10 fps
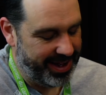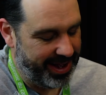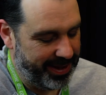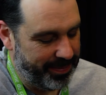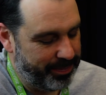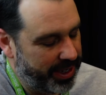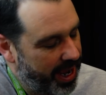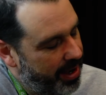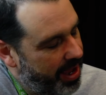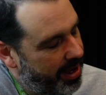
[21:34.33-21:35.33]
But
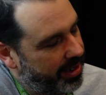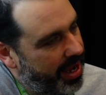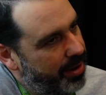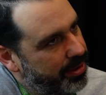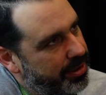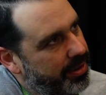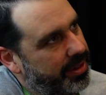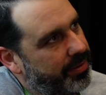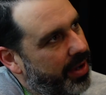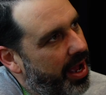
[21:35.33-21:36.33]
how
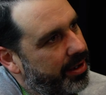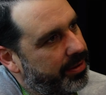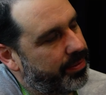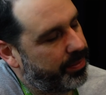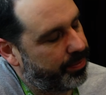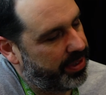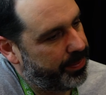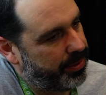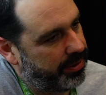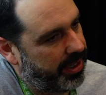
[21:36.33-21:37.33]
do
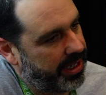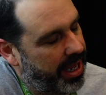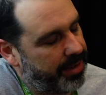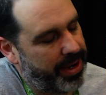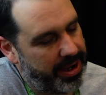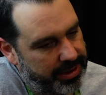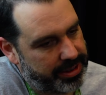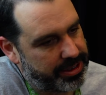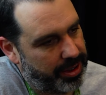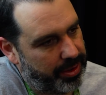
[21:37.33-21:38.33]
people, how do
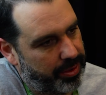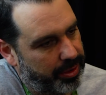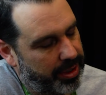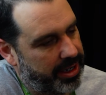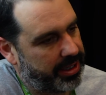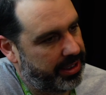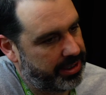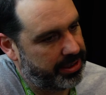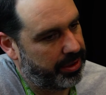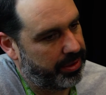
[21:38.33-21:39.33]
parents know, or how do
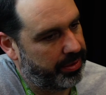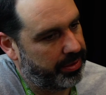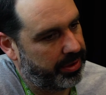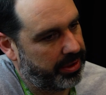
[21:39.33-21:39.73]
kids know?